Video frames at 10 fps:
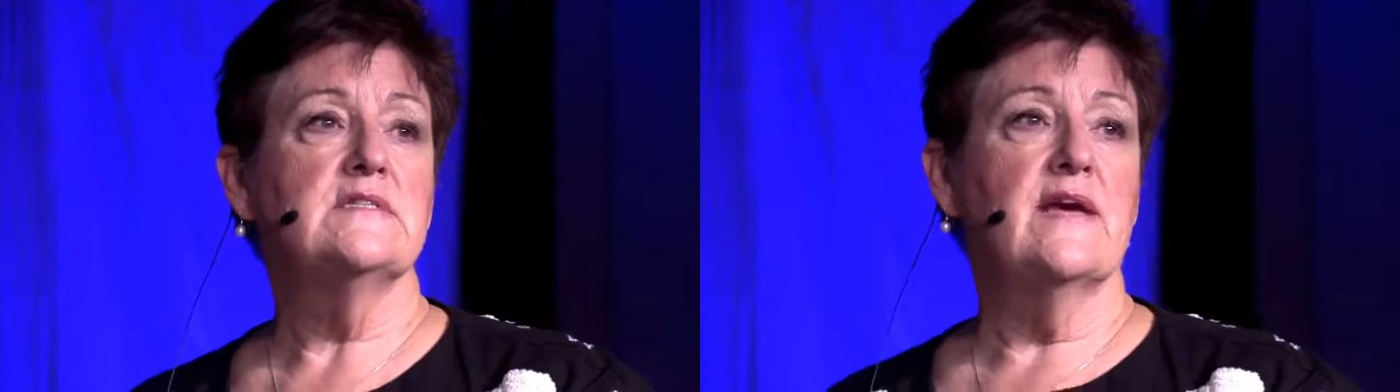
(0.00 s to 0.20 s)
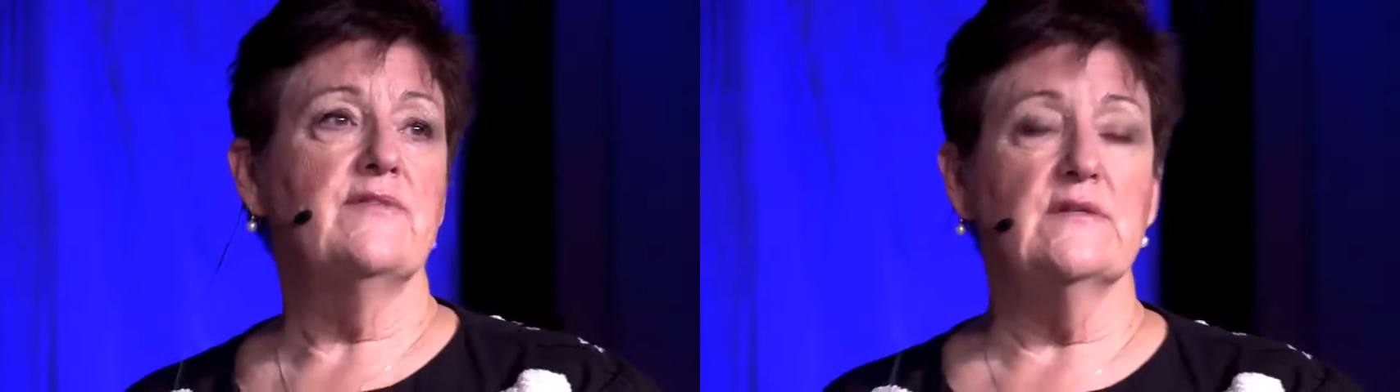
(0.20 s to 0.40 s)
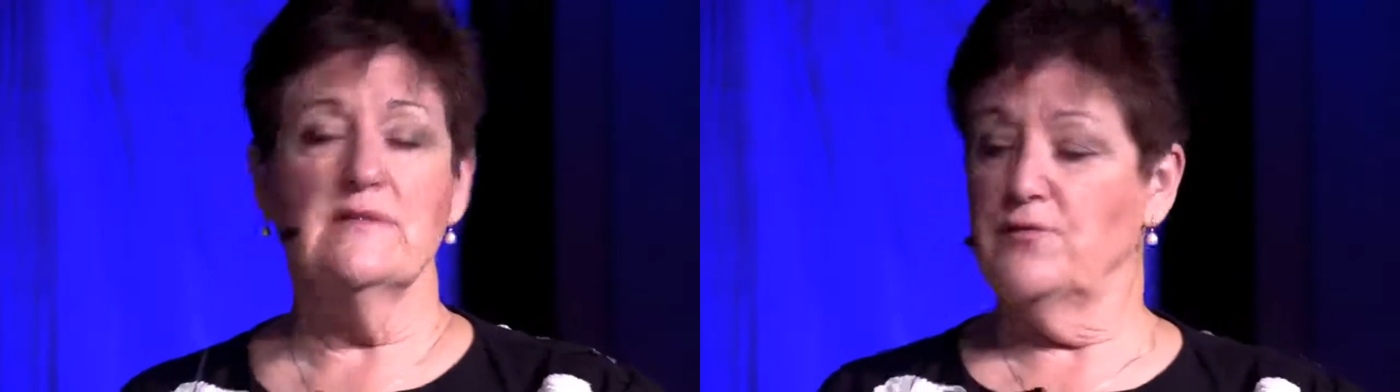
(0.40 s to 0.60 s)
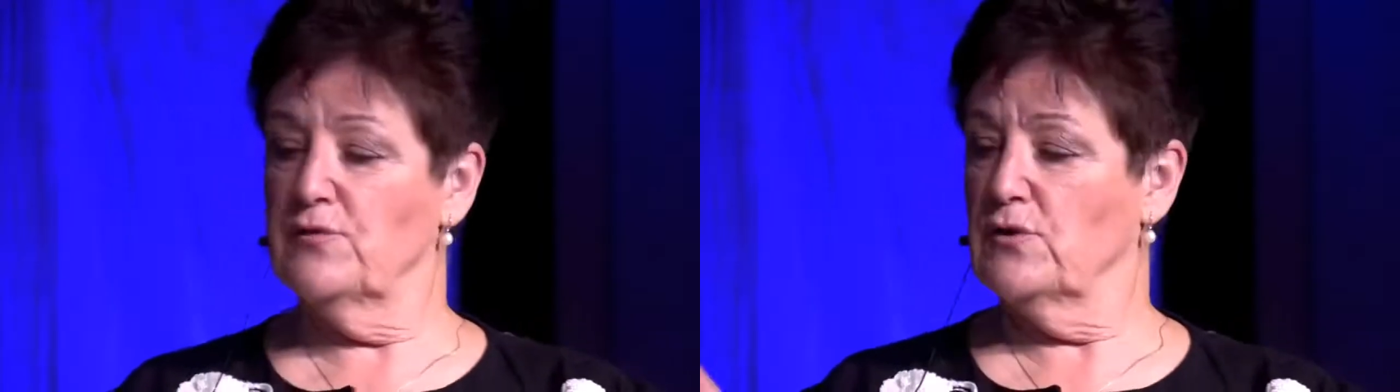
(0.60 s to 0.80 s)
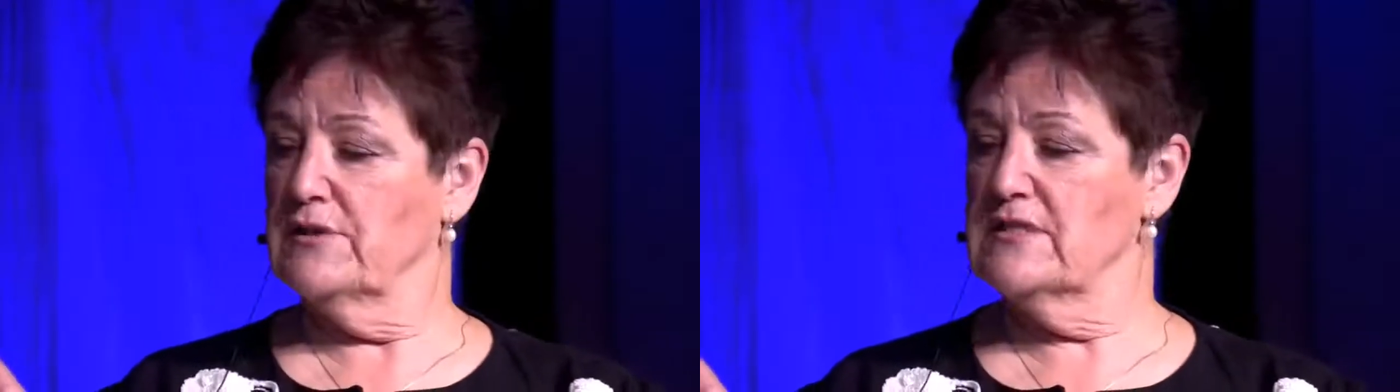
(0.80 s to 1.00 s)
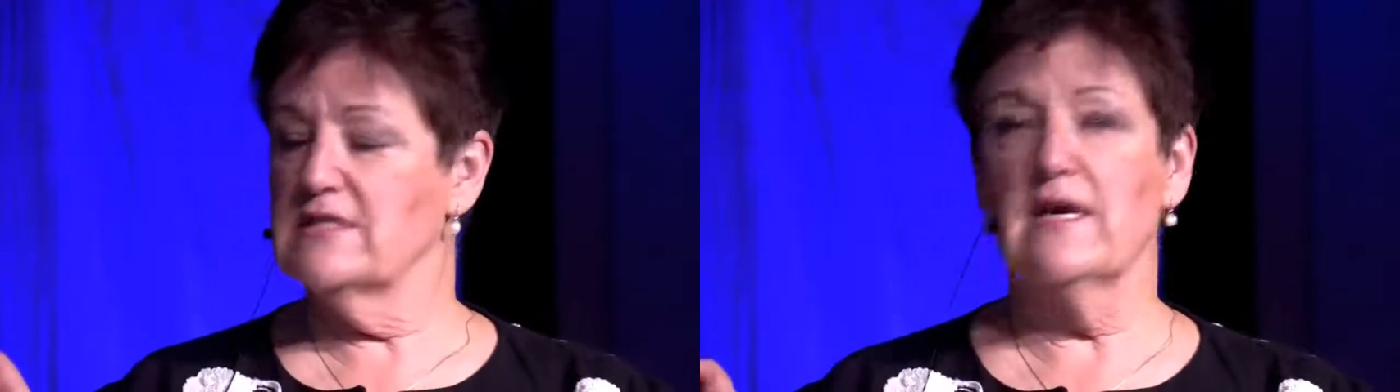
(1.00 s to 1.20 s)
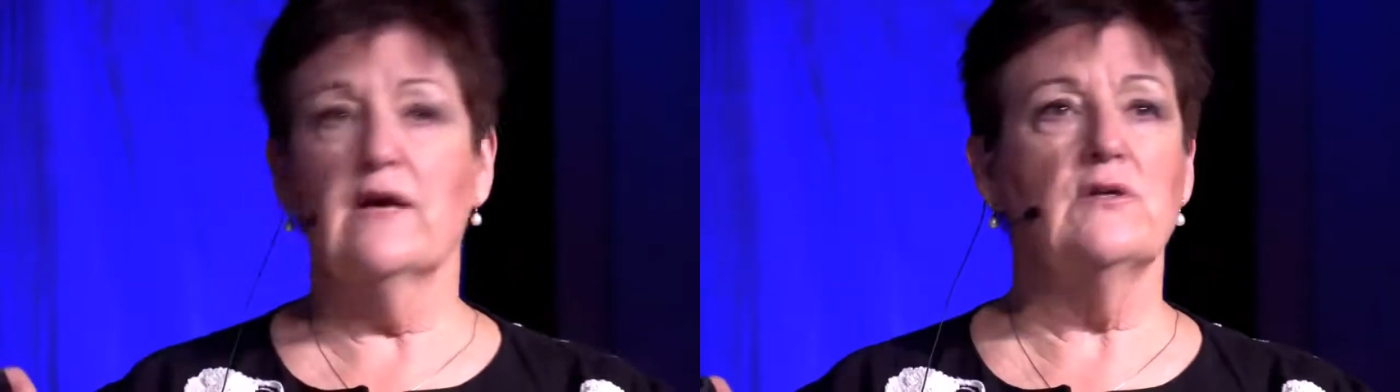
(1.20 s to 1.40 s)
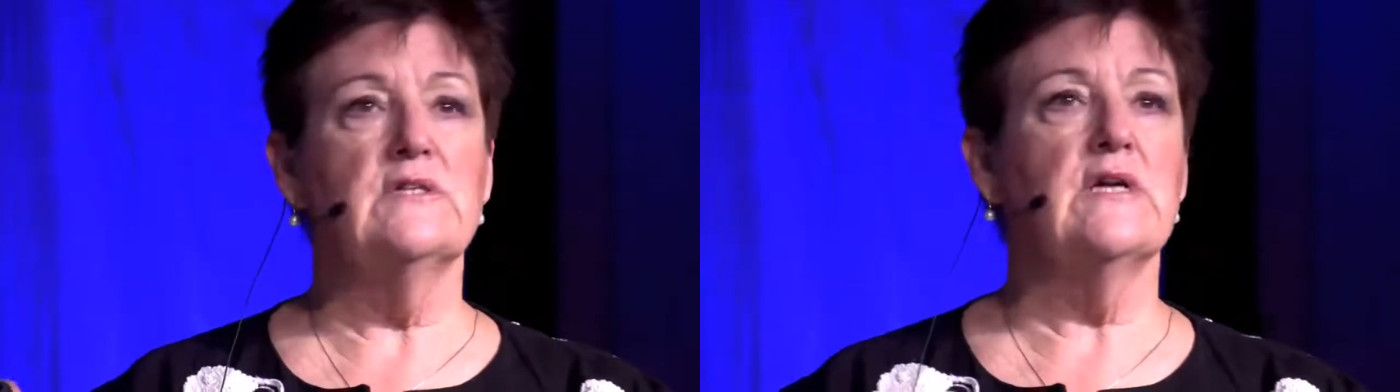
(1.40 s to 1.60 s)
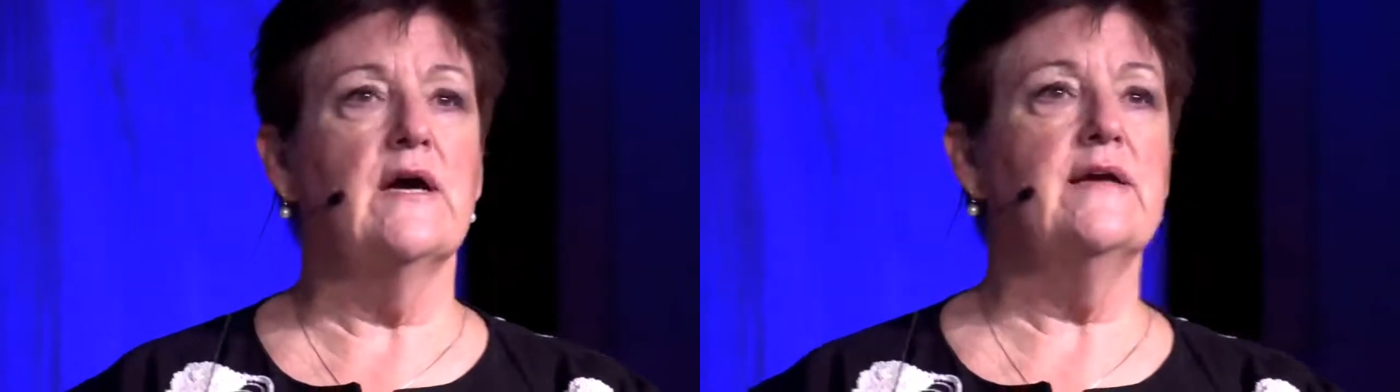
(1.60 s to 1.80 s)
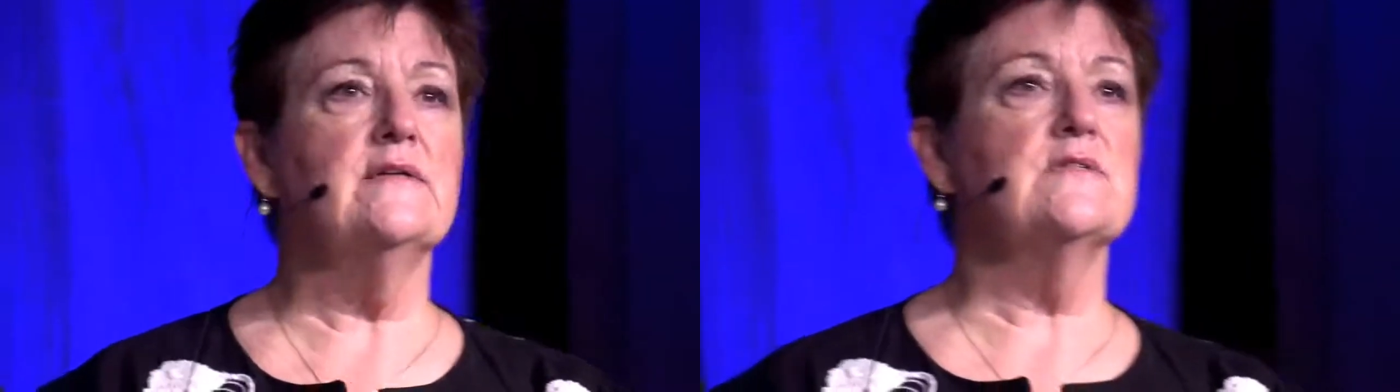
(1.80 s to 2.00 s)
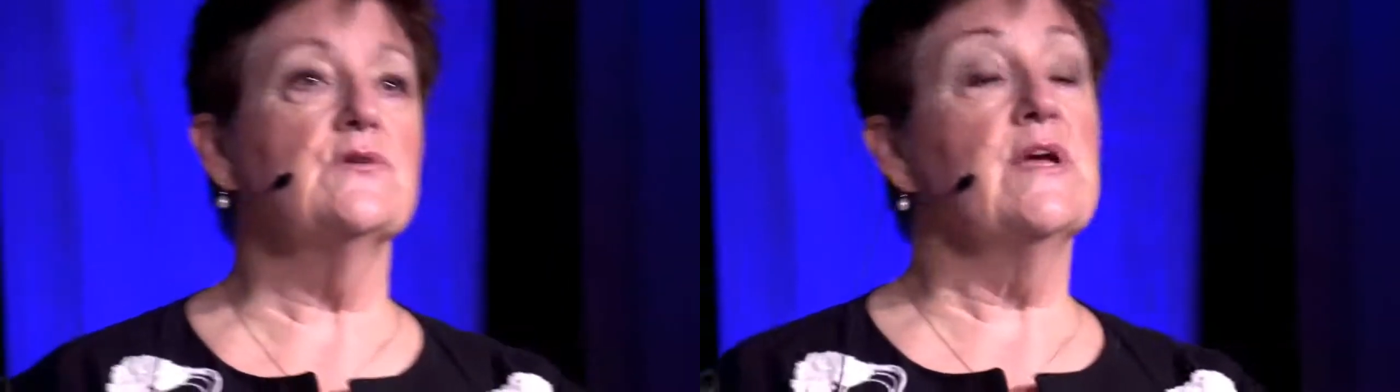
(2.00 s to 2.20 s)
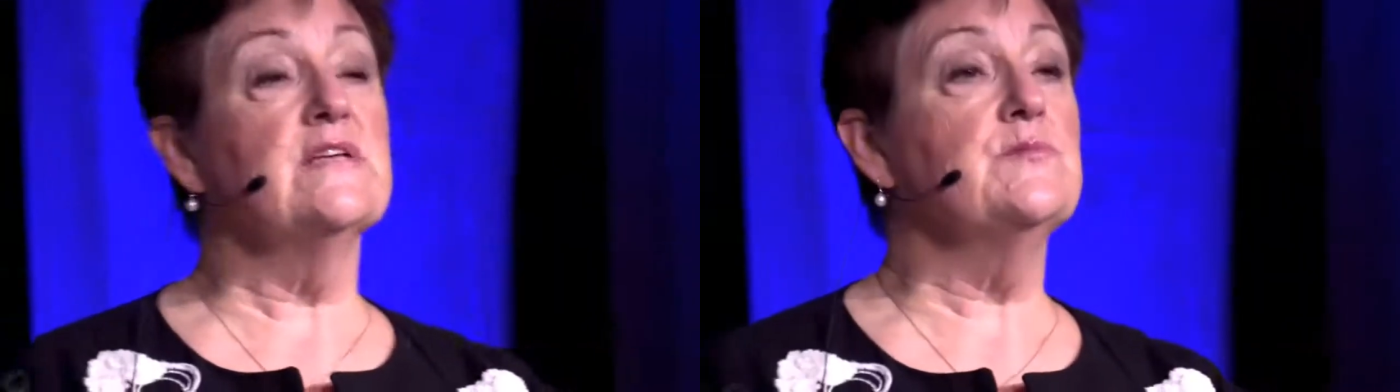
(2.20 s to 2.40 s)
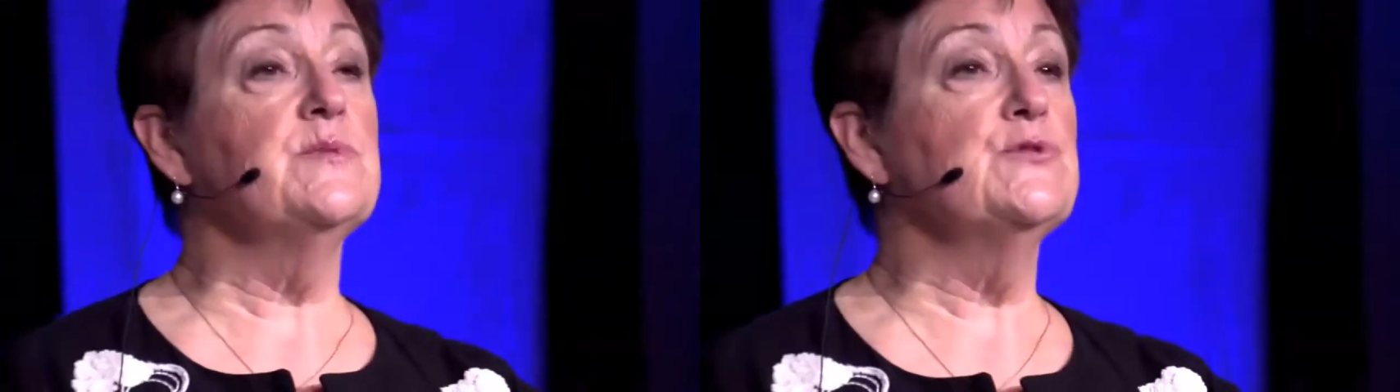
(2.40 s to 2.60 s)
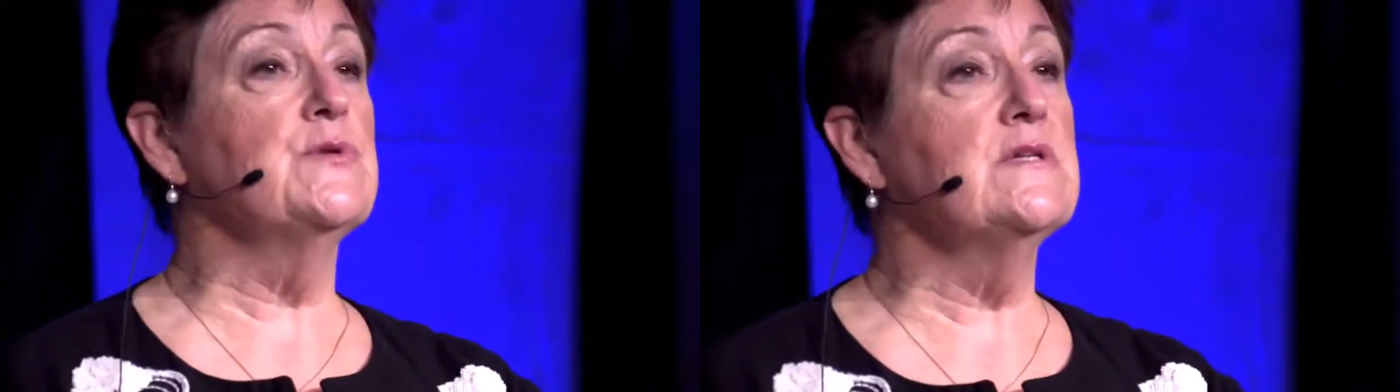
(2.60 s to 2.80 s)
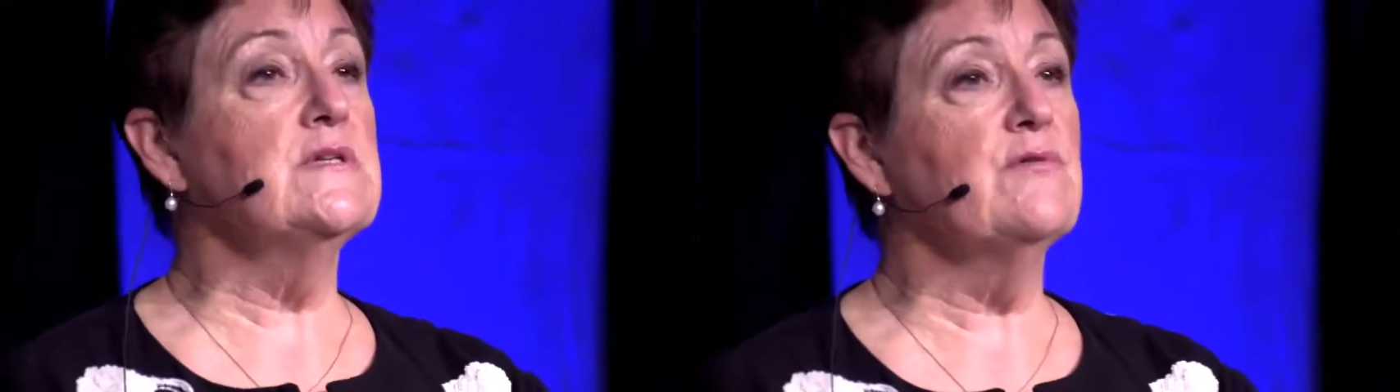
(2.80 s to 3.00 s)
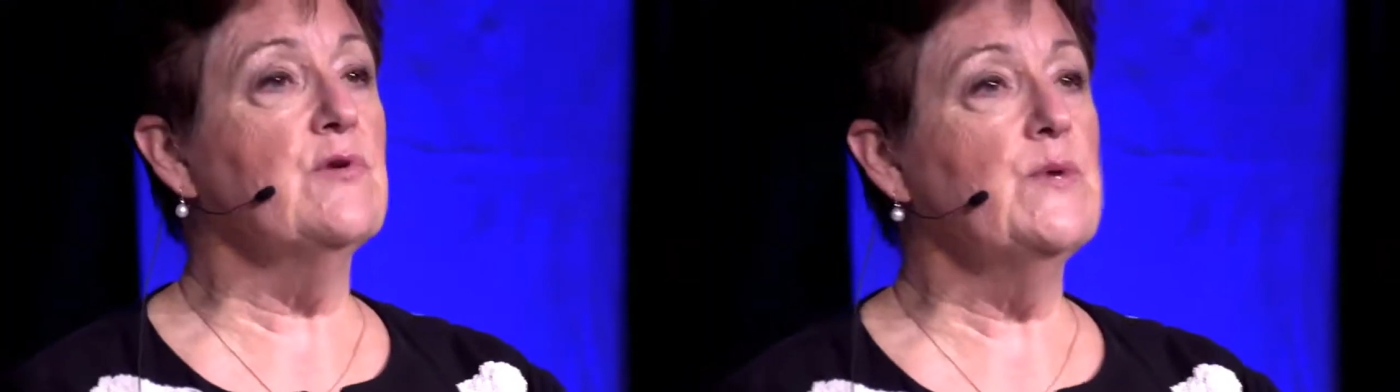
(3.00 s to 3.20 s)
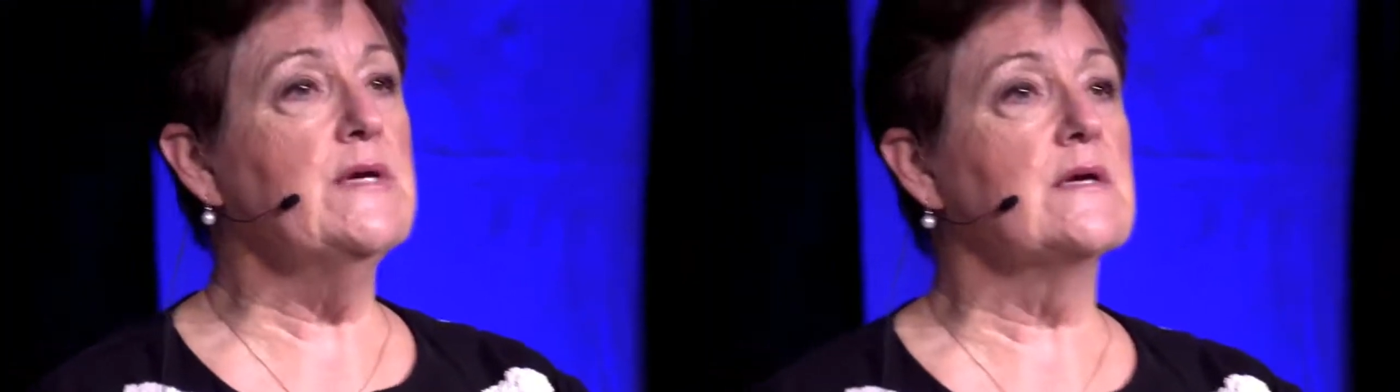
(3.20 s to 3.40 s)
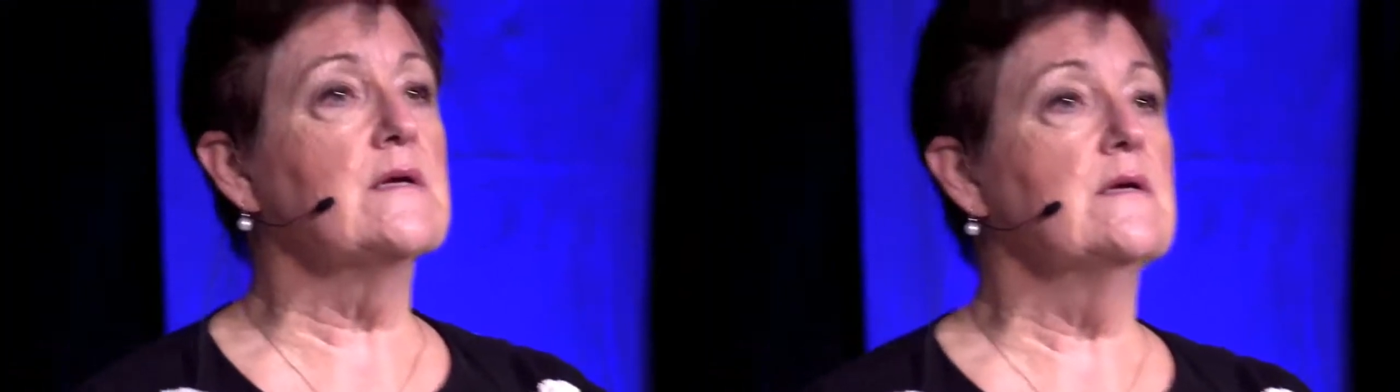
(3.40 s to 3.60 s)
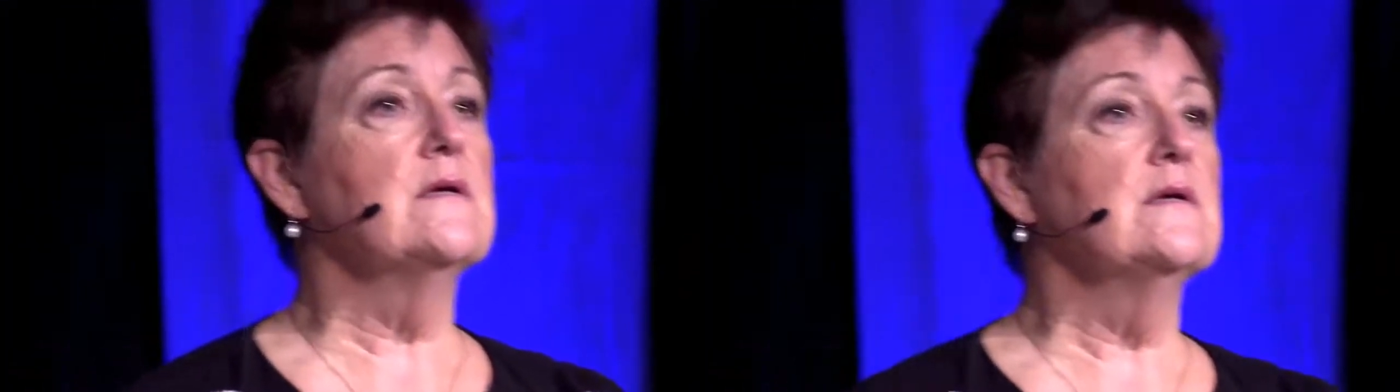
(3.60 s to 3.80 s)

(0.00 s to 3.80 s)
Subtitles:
he's having difficulty staying on a diet, so he has to be treated every week.